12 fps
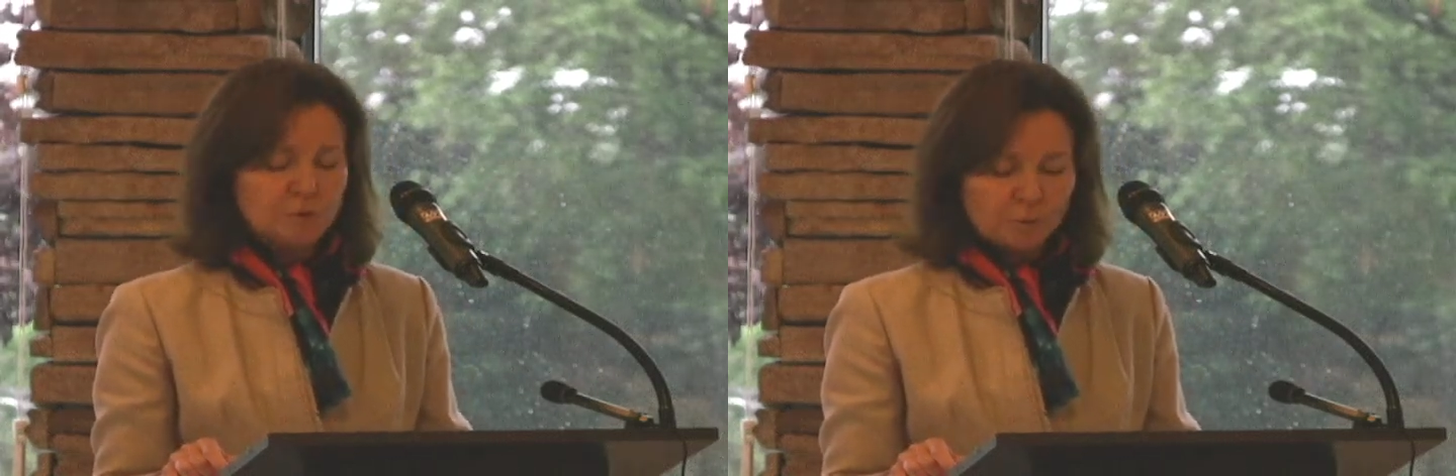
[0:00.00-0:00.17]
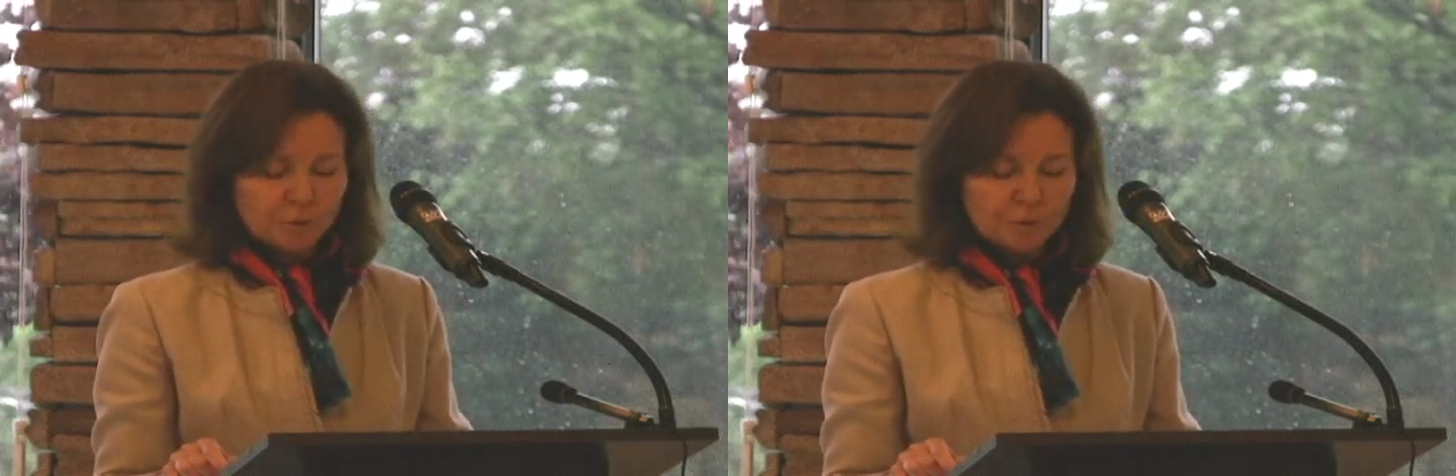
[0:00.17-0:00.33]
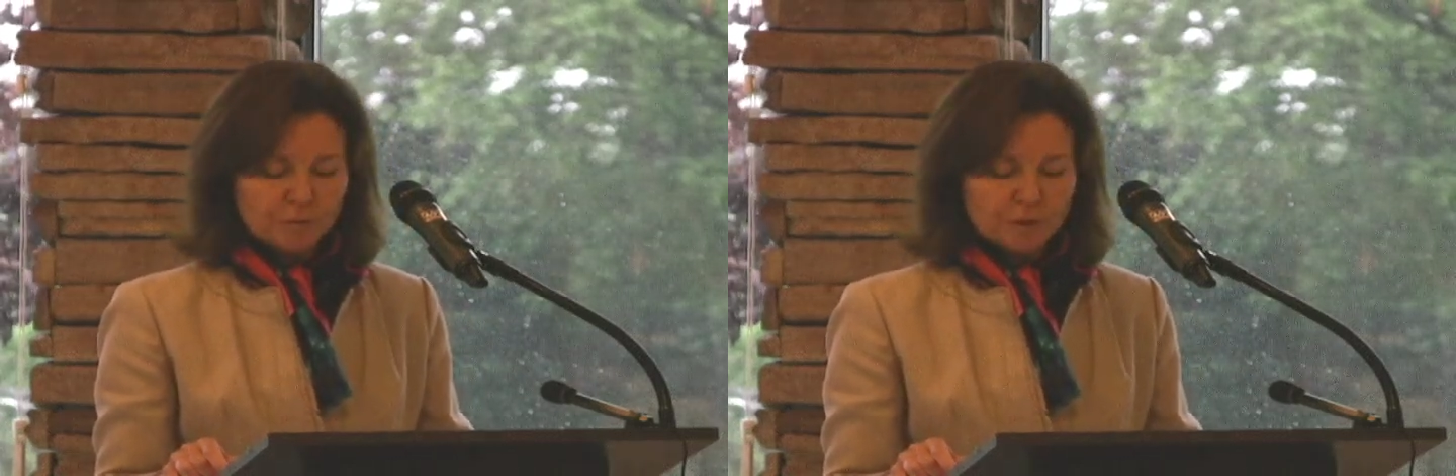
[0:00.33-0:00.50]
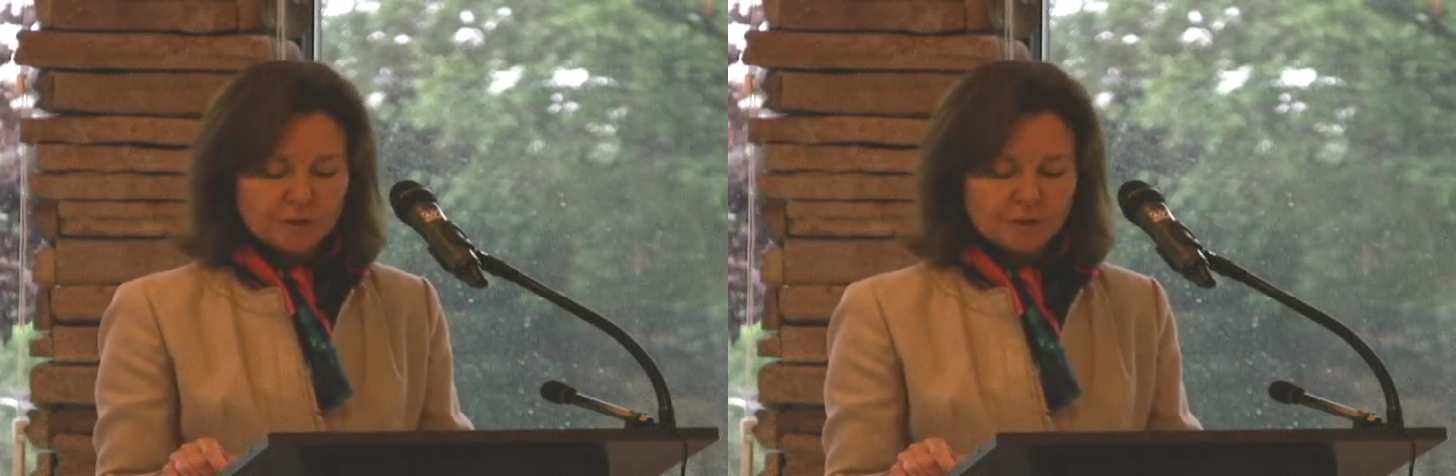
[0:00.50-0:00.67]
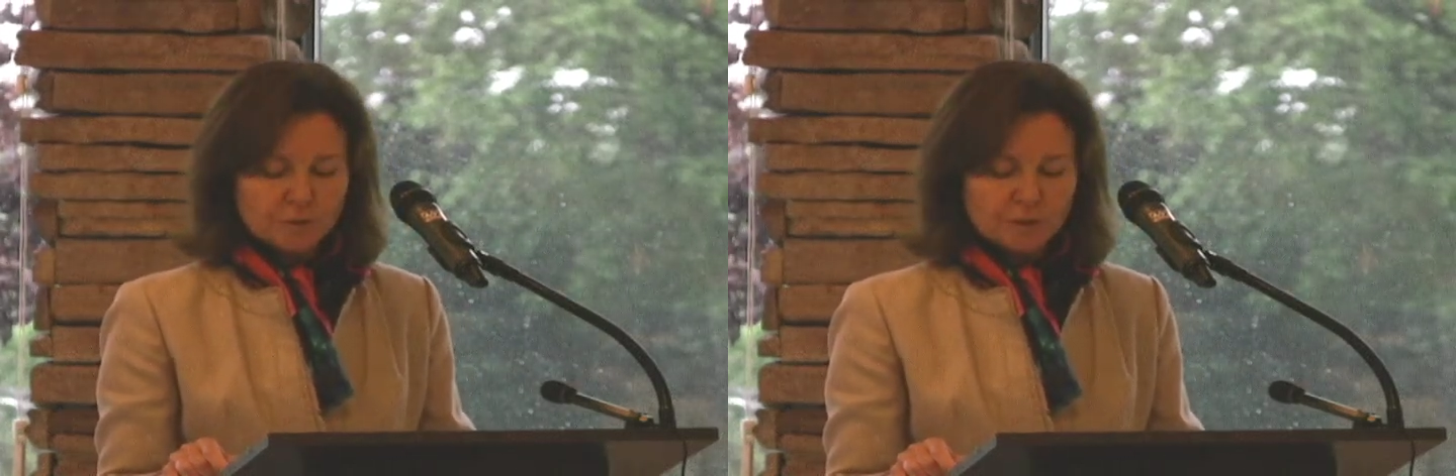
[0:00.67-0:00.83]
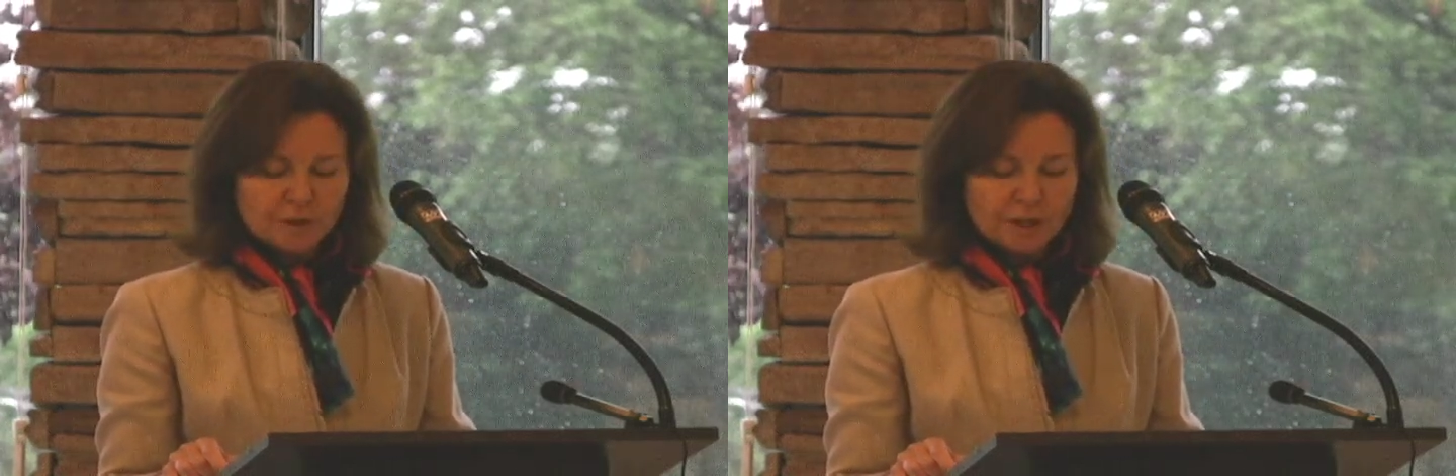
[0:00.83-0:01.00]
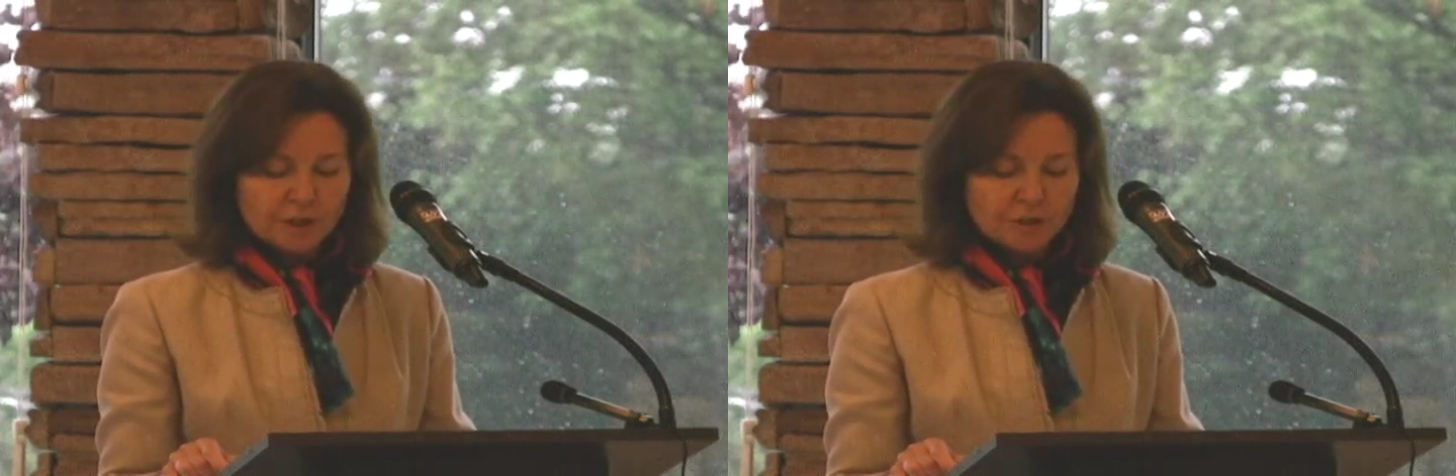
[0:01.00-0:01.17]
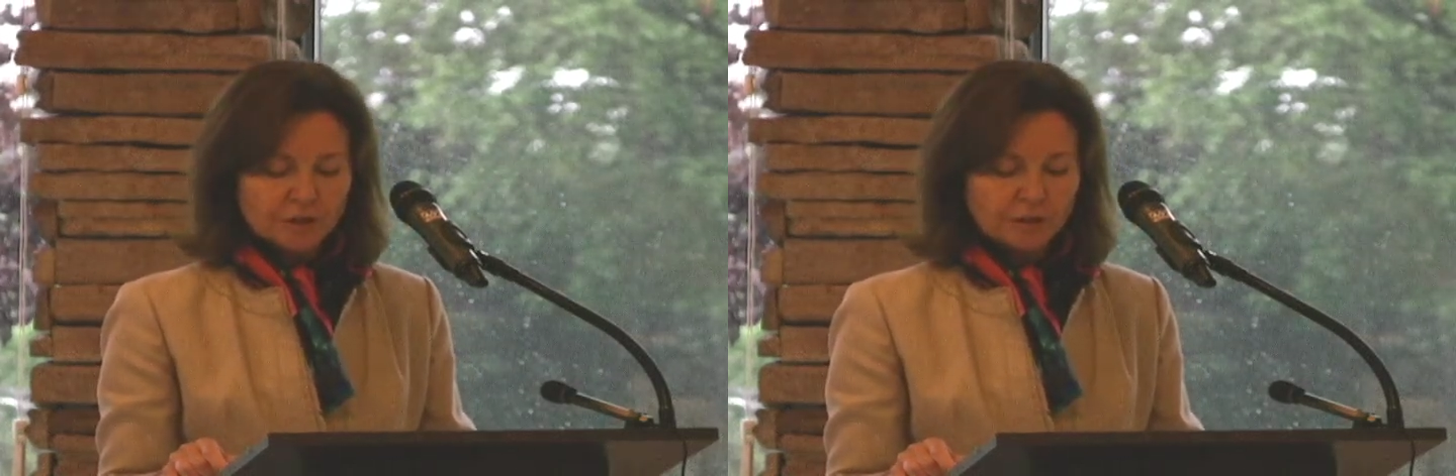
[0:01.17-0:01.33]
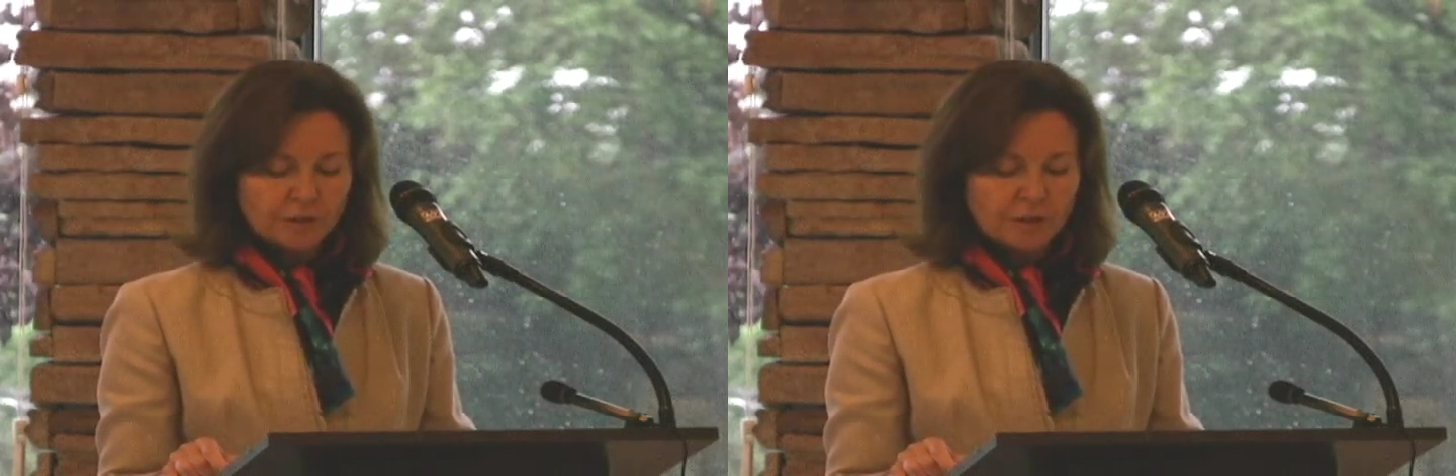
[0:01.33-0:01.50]
Improvement
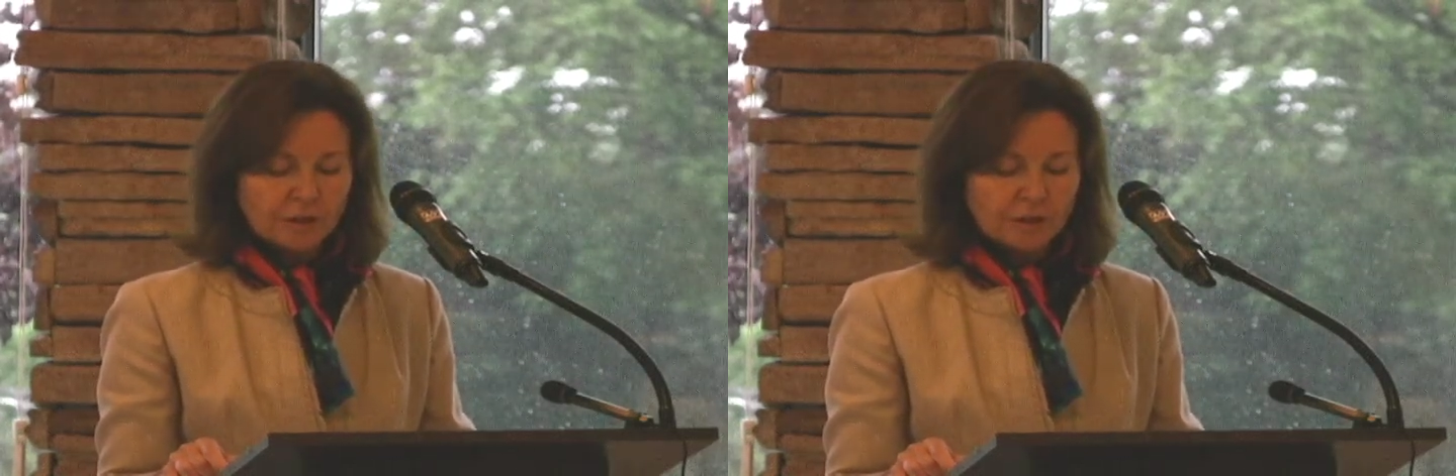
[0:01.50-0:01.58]
Association.